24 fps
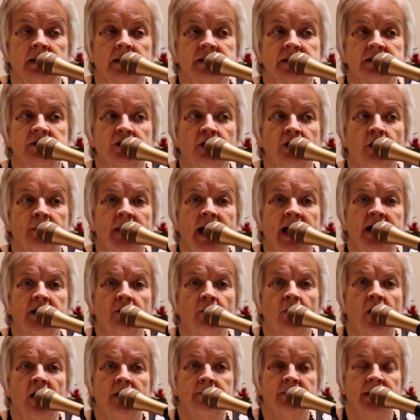So no
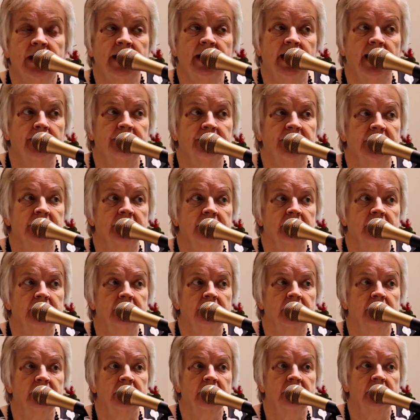matter what may happen,
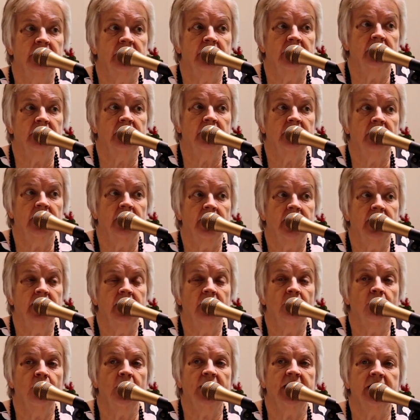
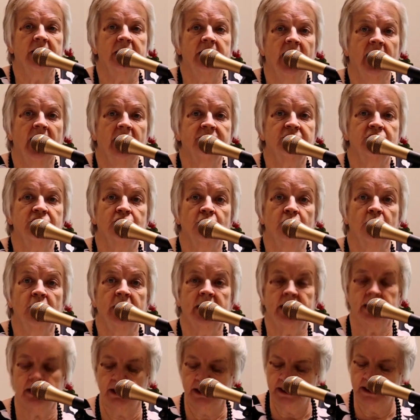we can have
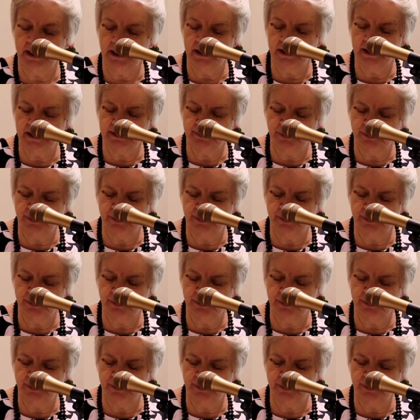joy in his